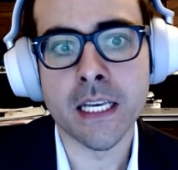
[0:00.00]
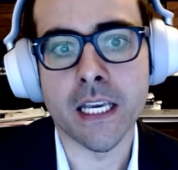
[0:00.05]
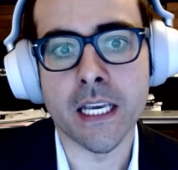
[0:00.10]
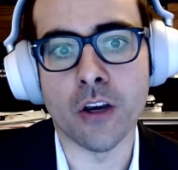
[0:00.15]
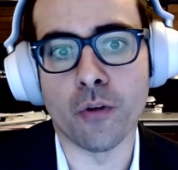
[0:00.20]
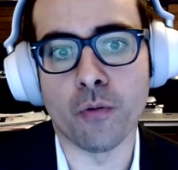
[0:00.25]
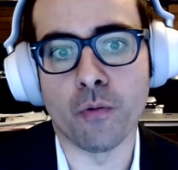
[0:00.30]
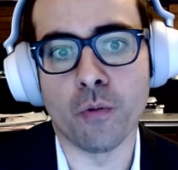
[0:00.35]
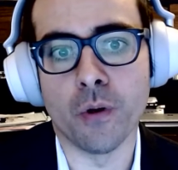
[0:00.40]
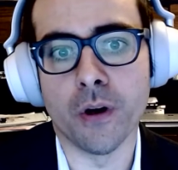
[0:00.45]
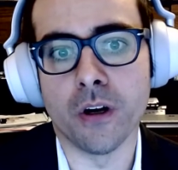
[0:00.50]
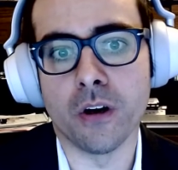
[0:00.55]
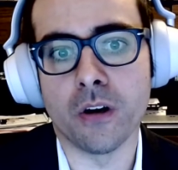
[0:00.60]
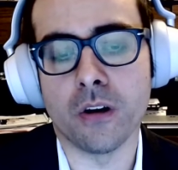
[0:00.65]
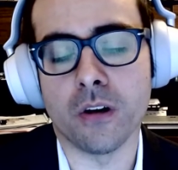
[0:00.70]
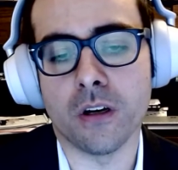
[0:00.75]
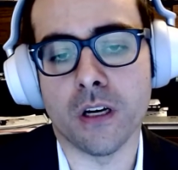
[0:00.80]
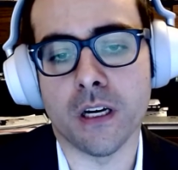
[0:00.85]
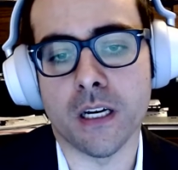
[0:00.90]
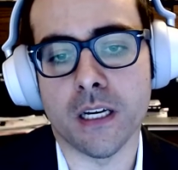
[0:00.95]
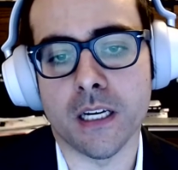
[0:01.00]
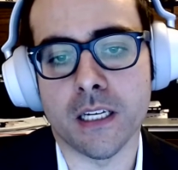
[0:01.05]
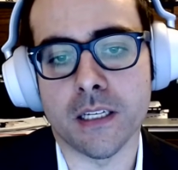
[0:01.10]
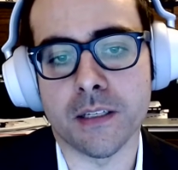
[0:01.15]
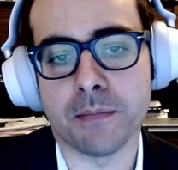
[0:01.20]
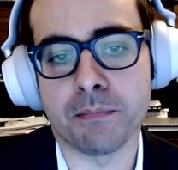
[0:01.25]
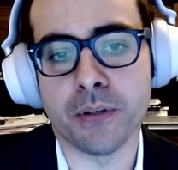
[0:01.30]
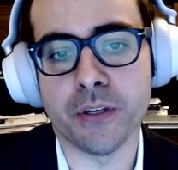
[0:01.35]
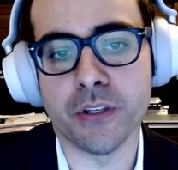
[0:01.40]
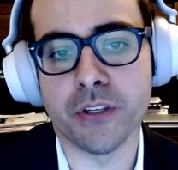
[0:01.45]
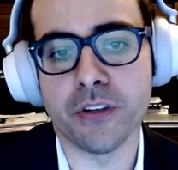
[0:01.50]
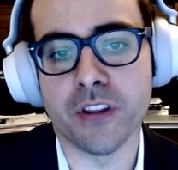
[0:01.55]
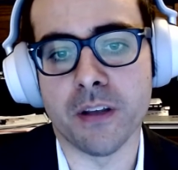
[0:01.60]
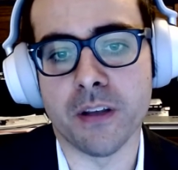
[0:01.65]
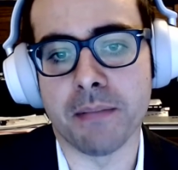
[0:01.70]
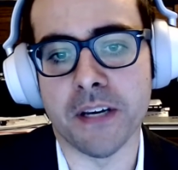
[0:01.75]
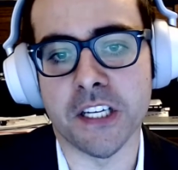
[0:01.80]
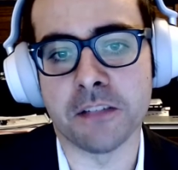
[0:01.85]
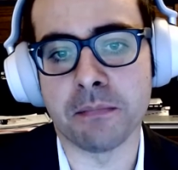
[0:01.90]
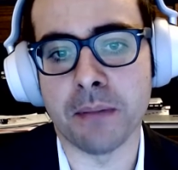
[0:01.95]
it will put you in the
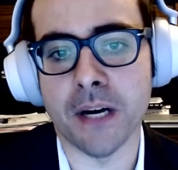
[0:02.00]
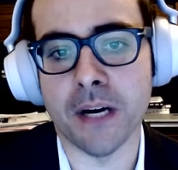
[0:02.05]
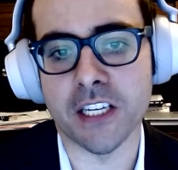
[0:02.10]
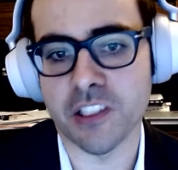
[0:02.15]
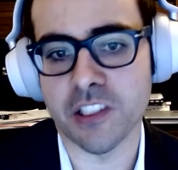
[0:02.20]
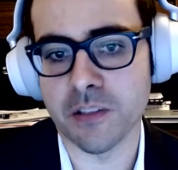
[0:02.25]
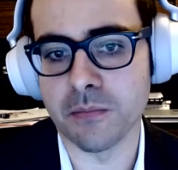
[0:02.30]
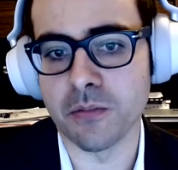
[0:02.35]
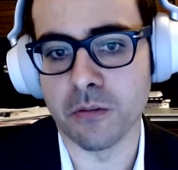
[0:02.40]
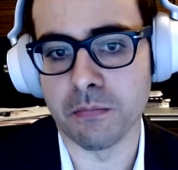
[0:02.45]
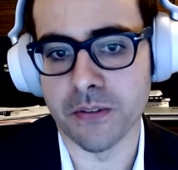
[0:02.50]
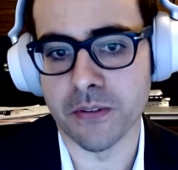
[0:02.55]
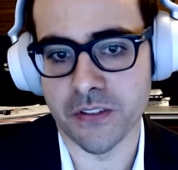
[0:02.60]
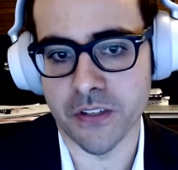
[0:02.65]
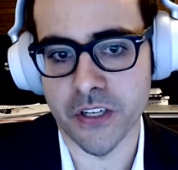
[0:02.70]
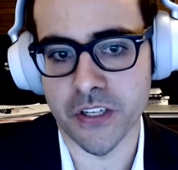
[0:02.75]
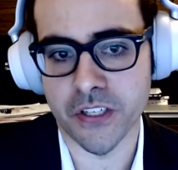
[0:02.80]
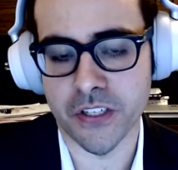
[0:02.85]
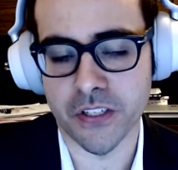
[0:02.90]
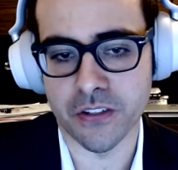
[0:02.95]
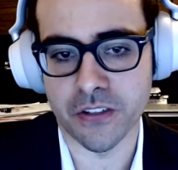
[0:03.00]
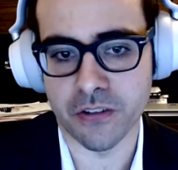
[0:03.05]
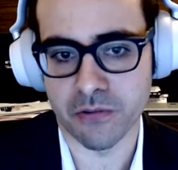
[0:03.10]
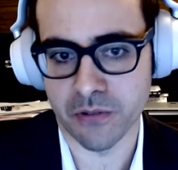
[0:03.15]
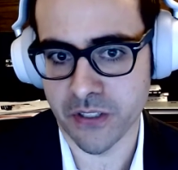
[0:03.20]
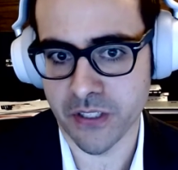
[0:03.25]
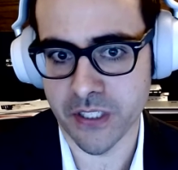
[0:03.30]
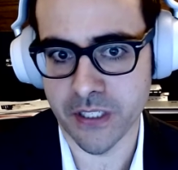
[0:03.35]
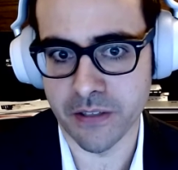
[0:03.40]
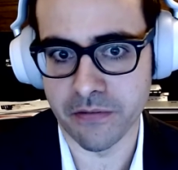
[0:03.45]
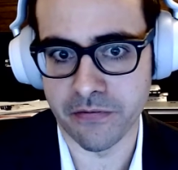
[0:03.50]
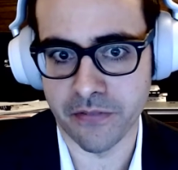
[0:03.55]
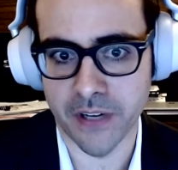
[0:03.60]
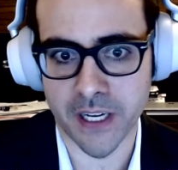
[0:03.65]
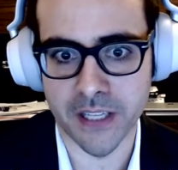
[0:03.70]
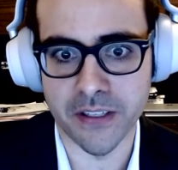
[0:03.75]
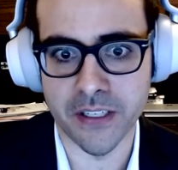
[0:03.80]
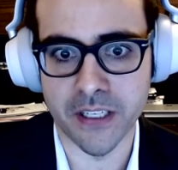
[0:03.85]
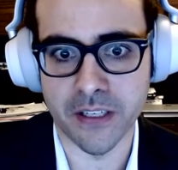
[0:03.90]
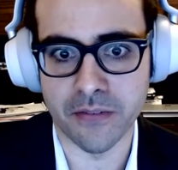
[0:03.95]
best possible position to receive
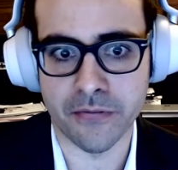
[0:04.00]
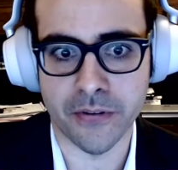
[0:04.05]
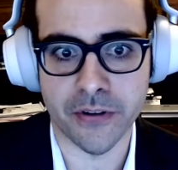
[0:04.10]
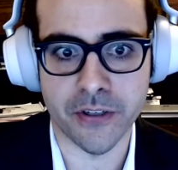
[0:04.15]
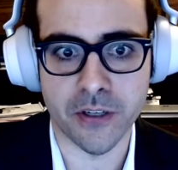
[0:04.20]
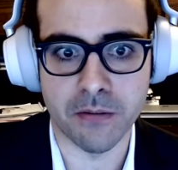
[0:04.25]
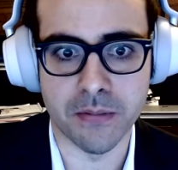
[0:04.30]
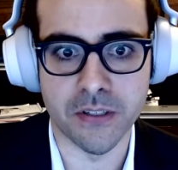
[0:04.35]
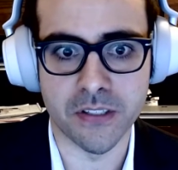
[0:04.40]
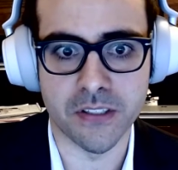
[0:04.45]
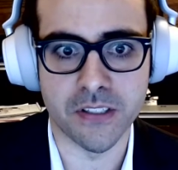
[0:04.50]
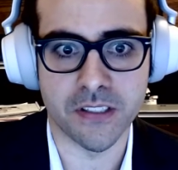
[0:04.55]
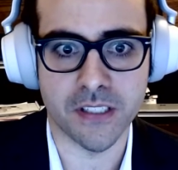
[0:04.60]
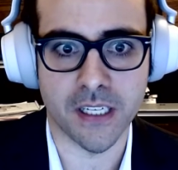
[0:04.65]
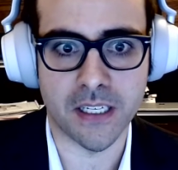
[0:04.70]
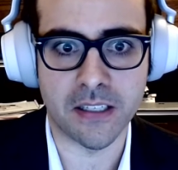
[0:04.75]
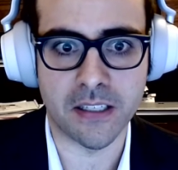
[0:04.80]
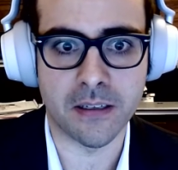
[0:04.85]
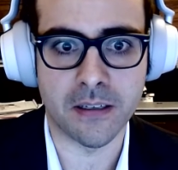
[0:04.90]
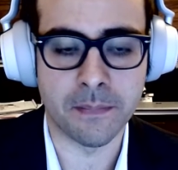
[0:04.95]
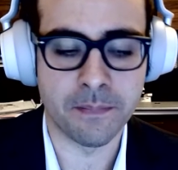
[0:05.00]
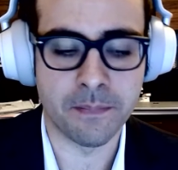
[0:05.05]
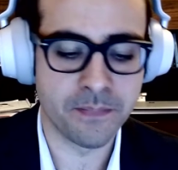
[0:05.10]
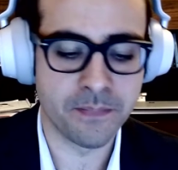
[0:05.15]
funding for your business idea.